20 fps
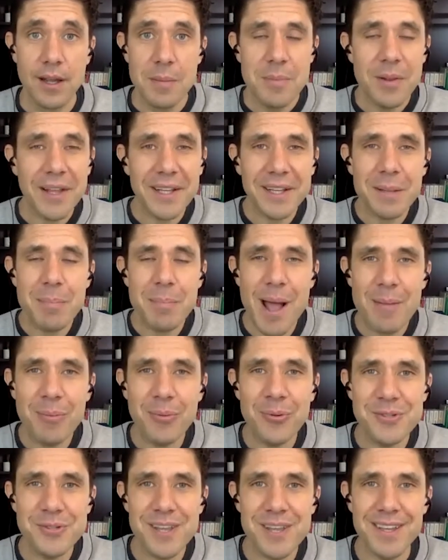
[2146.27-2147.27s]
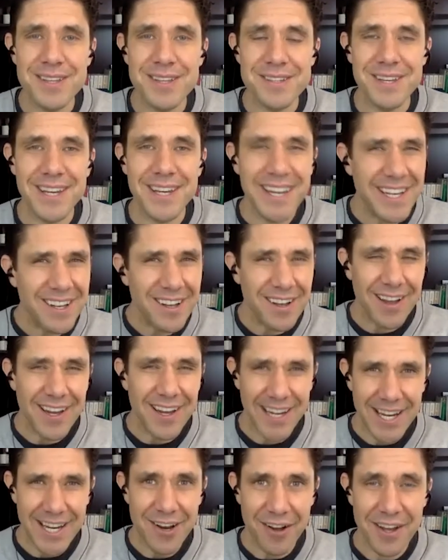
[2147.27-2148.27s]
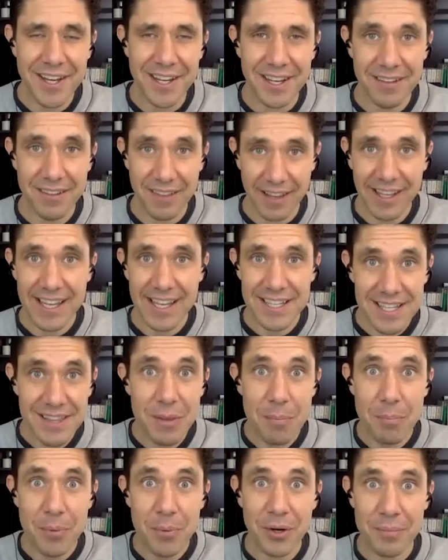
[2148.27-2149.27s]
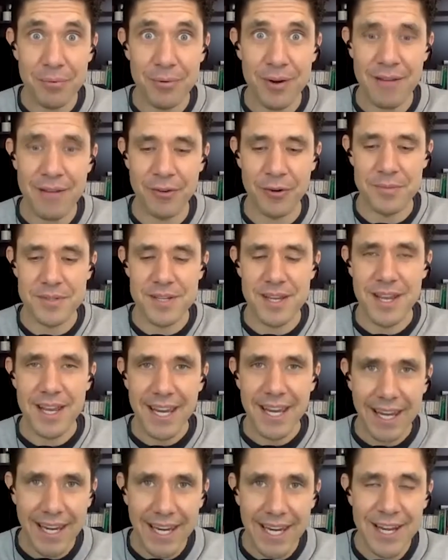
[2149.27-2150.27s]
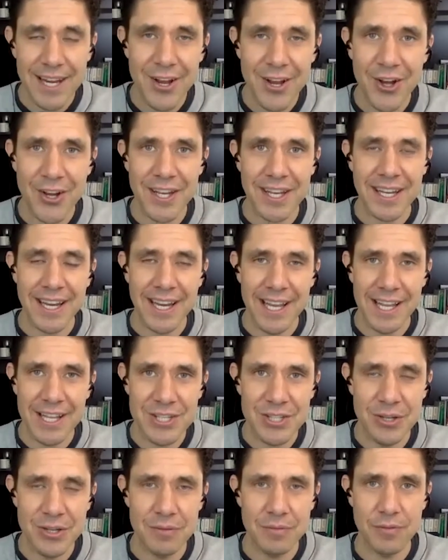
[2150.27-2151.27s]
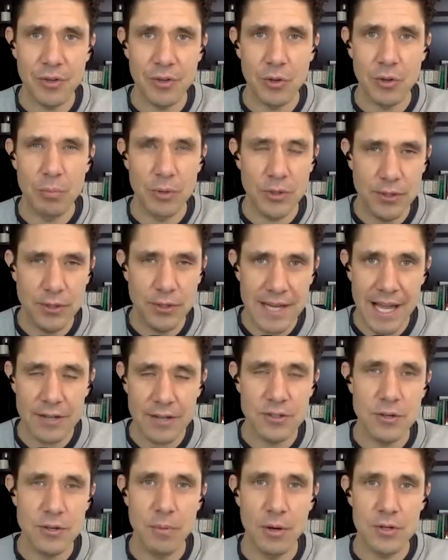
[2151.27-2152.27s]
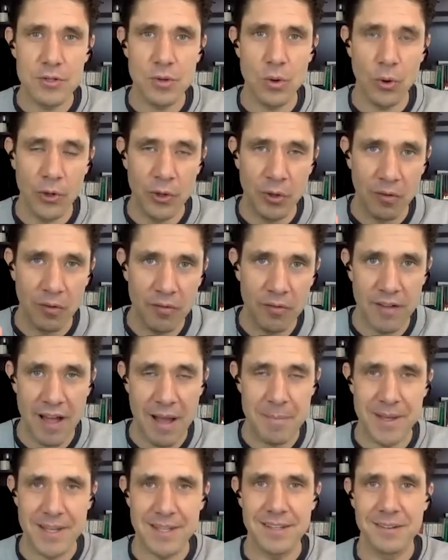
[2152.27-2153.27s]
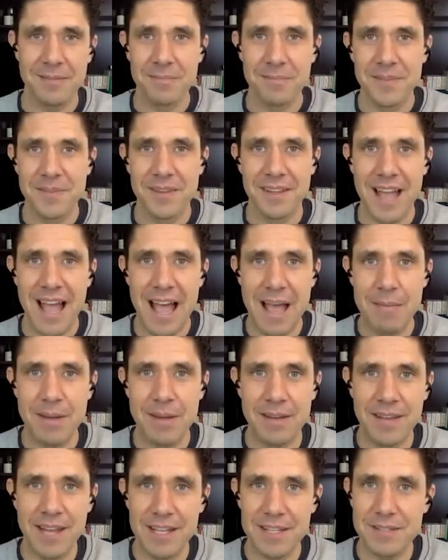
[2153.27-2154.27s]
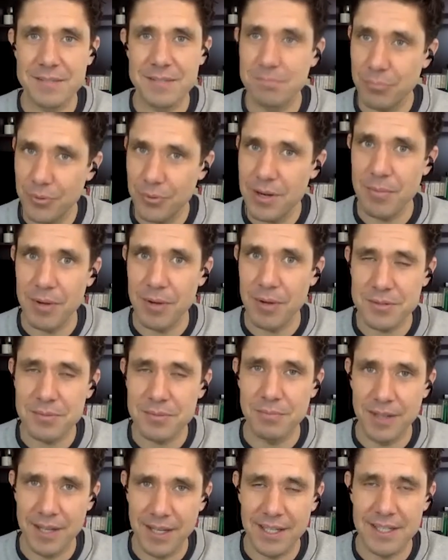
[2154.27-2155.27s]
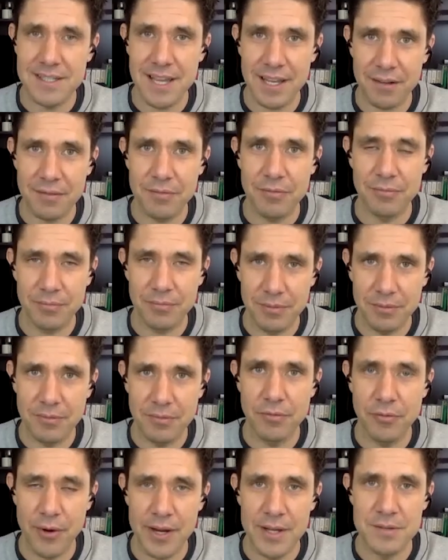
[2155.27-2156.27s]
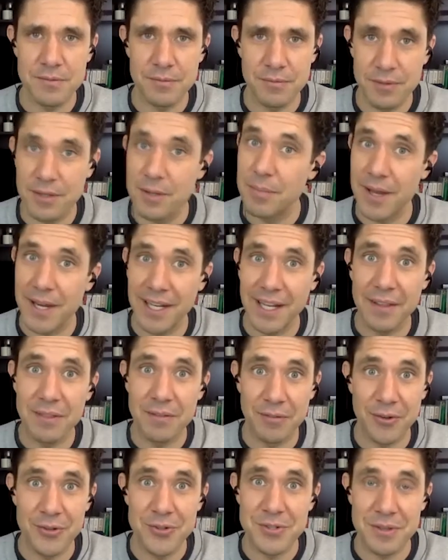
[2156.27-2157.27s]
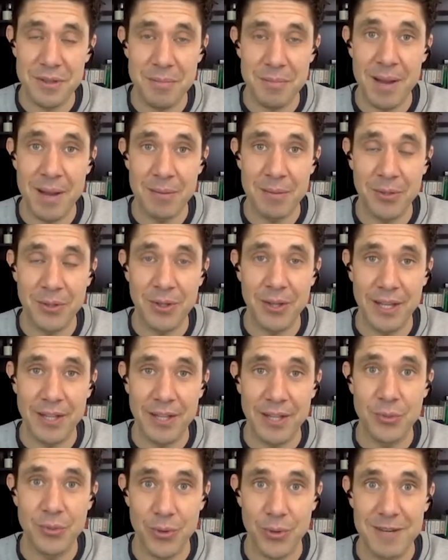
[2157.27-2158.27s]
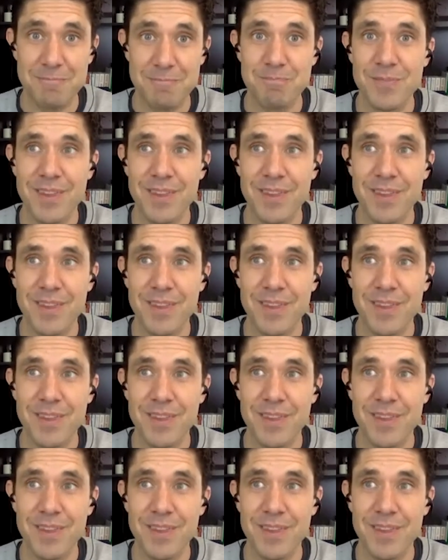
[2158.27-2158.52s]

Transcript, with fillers: But like the Bible says, eat, a, eat honey. Like it's in the book of Proverbs, eat honey. It's good for you, but not too much or you'll vomit. I mean, that's pretty much an exact phrase, depending on the version of the Bible you like to read.